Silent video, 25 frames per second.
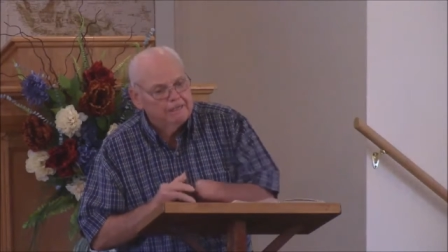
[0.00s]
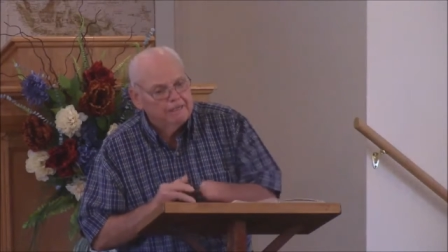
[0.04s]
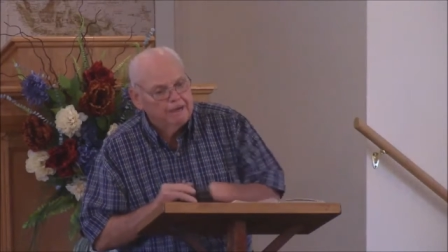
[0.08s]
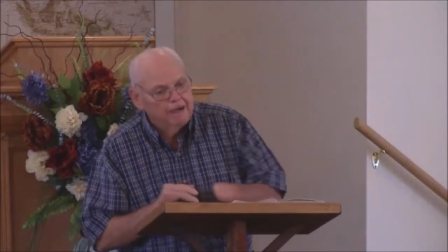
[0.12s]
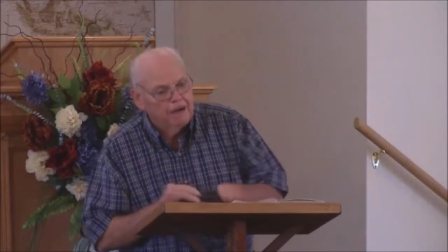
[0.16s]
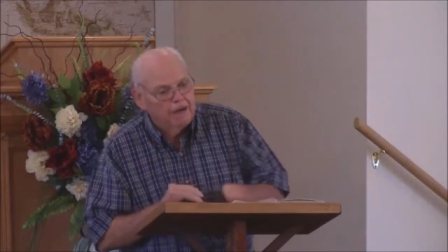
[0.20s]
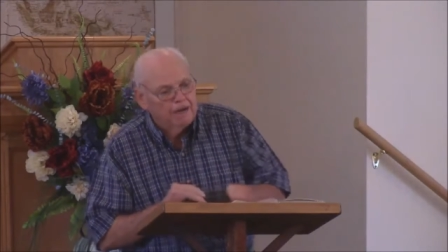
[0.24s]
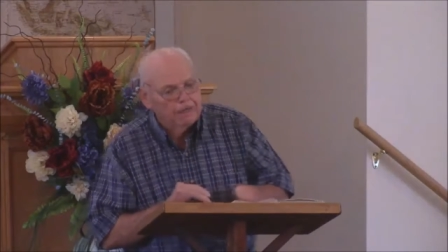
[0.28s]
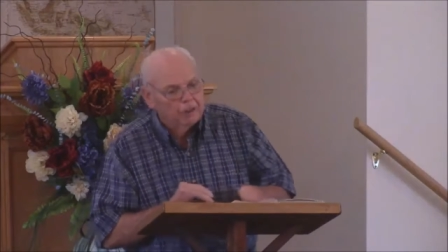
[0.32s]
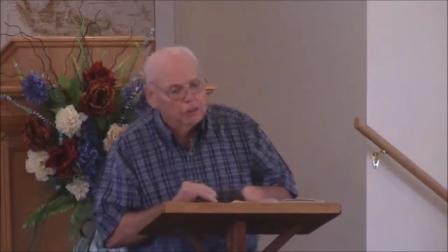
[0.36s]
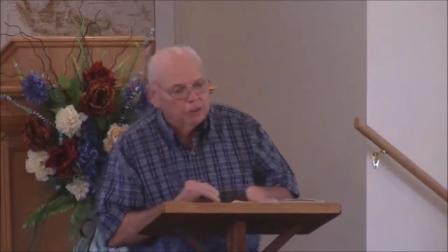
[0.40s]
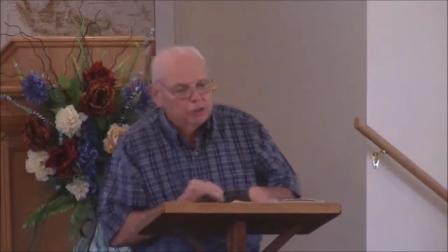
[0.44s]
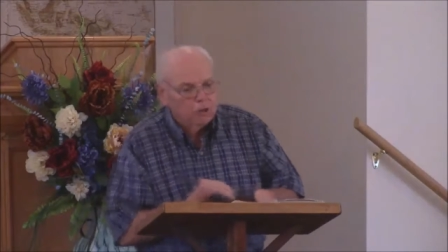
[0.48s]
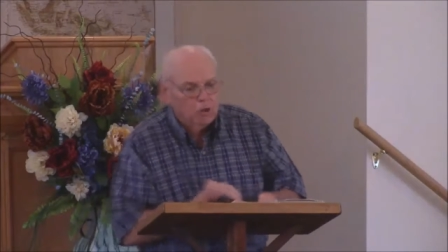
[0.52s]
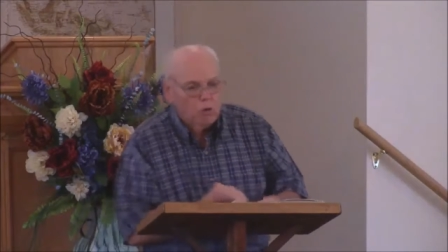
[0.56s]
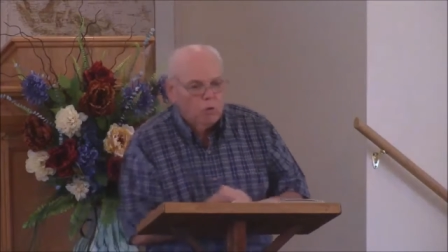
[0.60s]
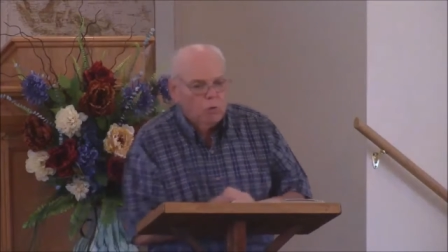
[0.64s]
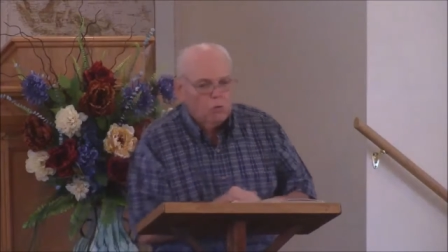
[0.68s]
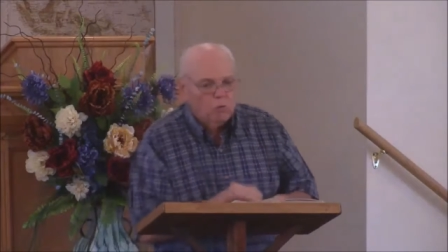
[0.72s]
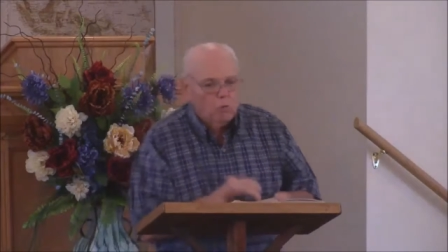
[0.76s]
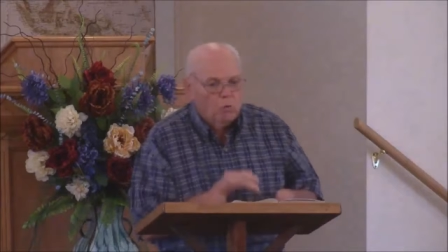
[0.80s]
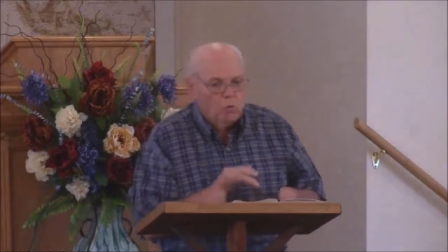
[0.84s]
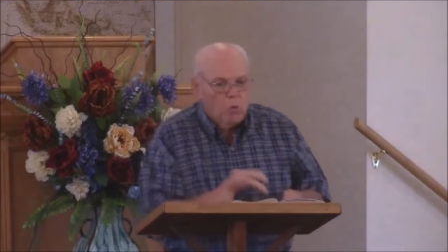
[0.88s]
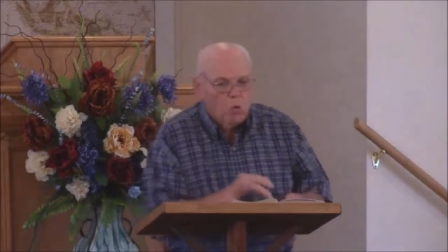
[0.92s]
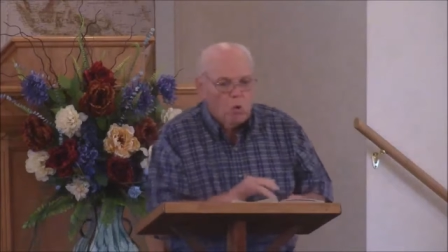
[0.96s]
God is
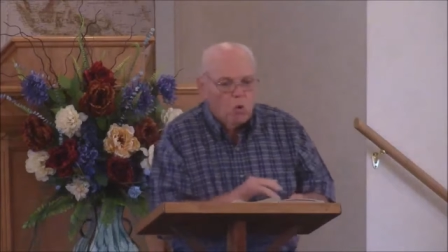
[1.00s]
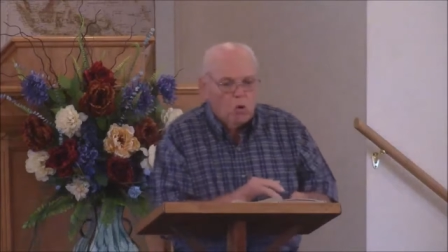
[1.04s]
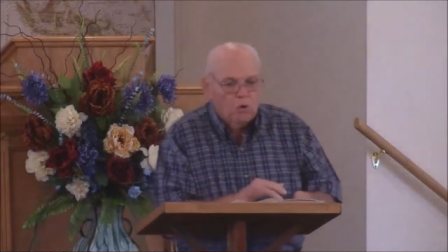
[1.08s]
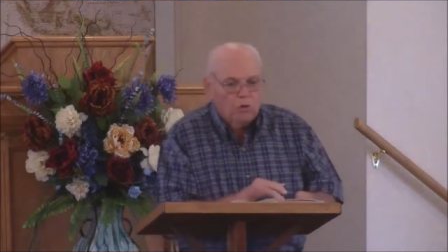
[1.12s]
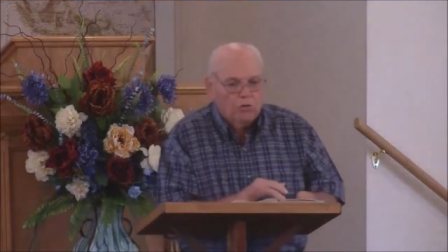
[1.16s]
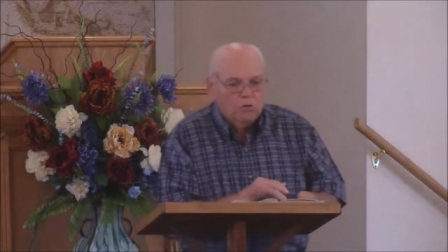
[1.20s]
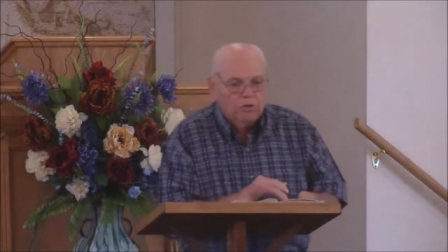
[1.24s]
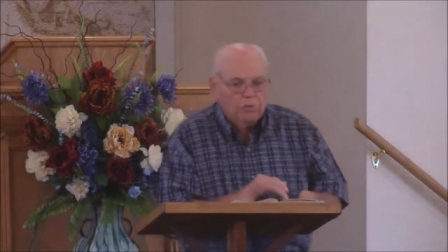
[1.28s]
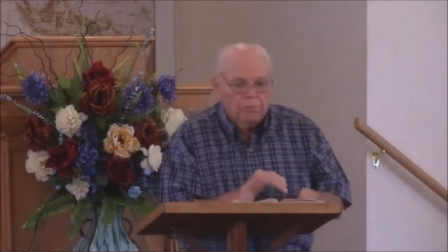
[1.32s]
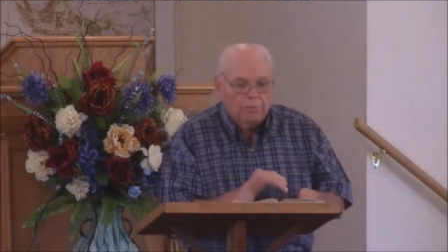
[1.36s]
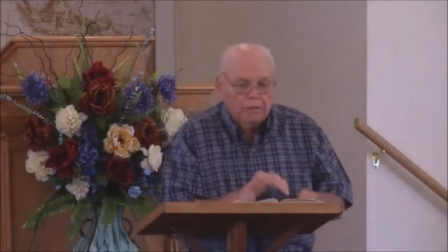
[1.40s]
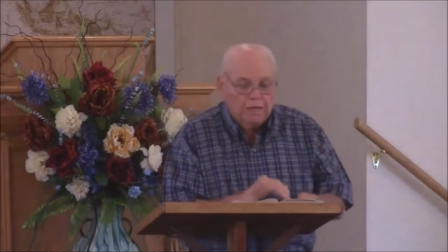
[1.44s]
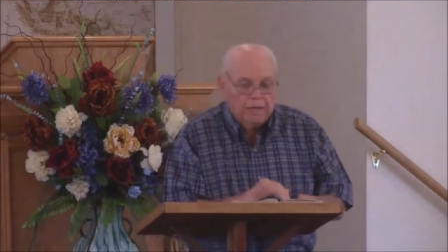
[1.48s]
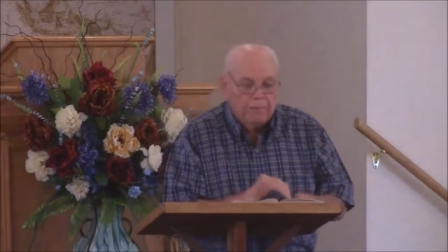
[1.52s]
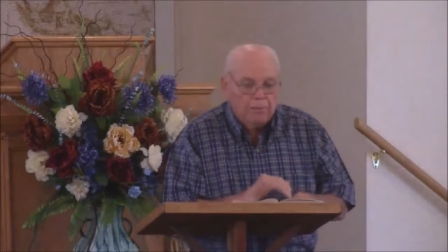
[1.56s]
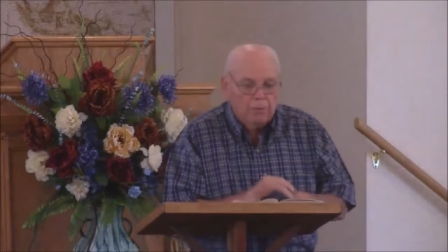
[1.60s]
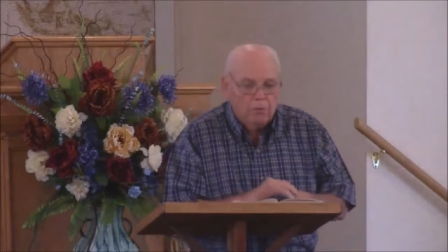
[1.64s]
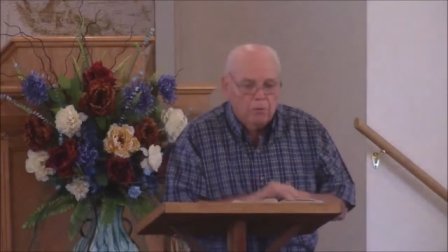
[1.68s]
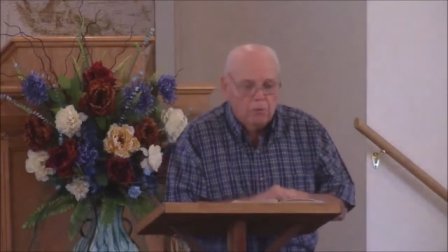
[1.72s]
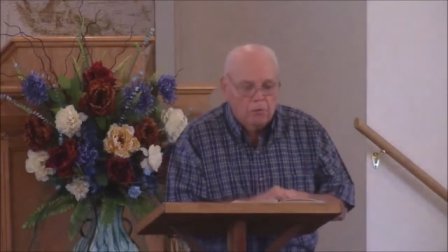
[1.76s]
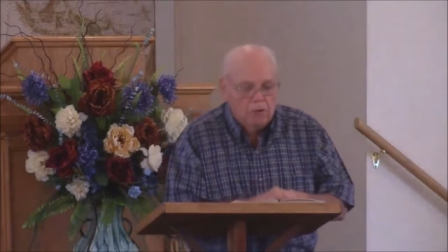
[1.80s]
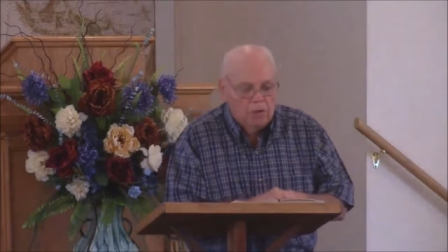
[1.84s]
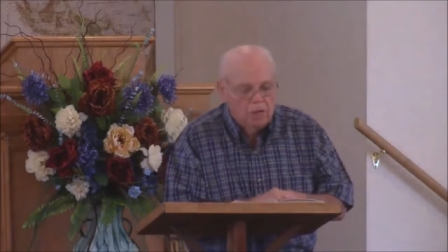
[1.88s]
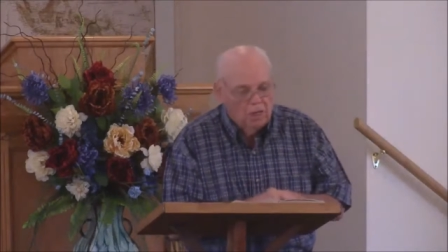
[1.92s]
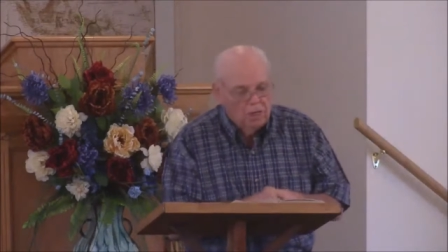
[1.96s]
told to warn the
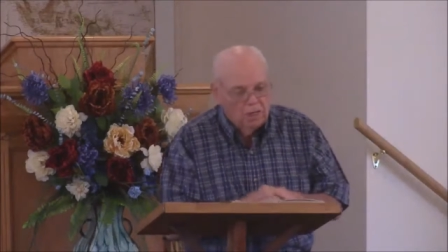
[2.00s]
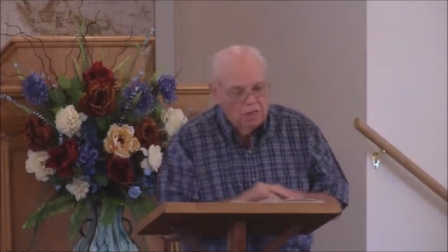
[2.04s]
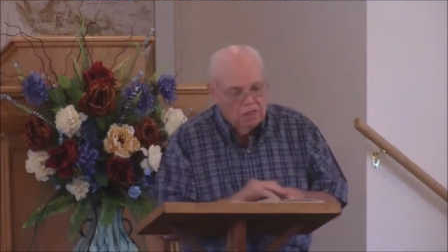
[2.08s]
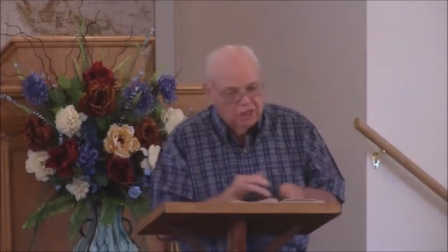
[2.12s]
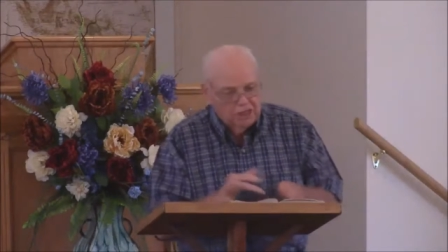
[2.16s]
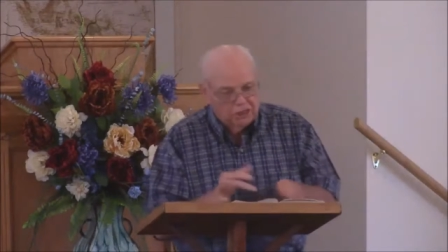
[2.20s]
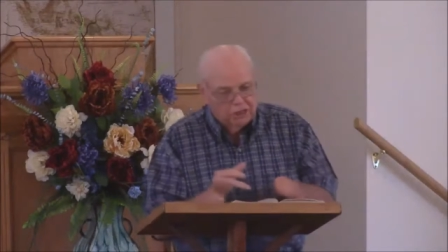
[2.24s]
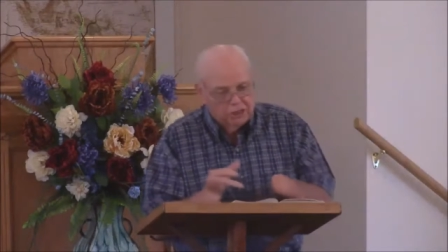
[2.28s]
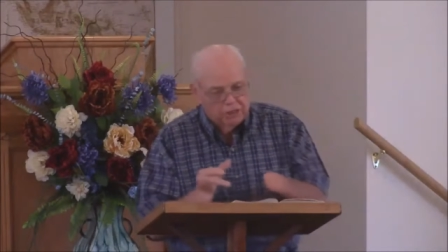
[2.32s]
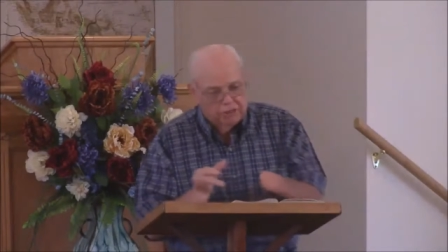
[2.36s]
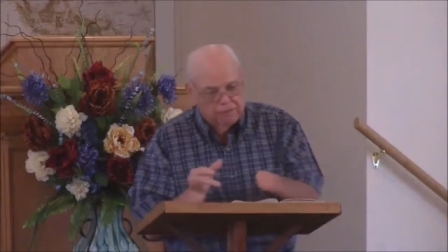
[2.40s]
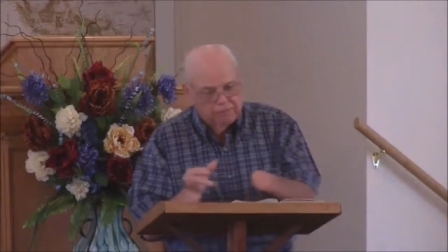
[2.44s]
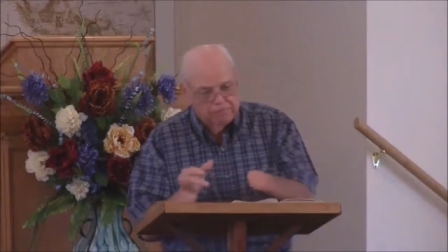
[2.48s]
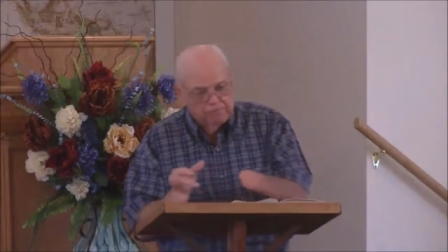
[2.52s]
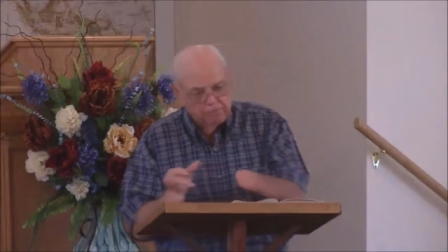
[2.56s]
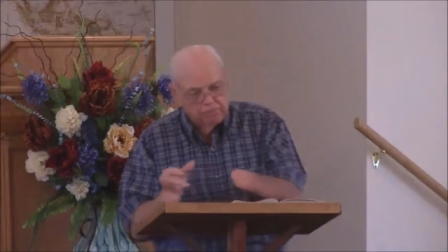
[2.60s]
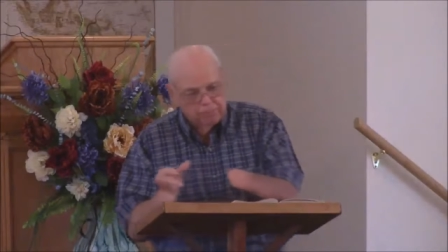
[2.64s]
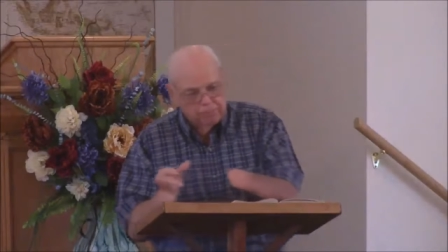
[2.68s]
people. Listen,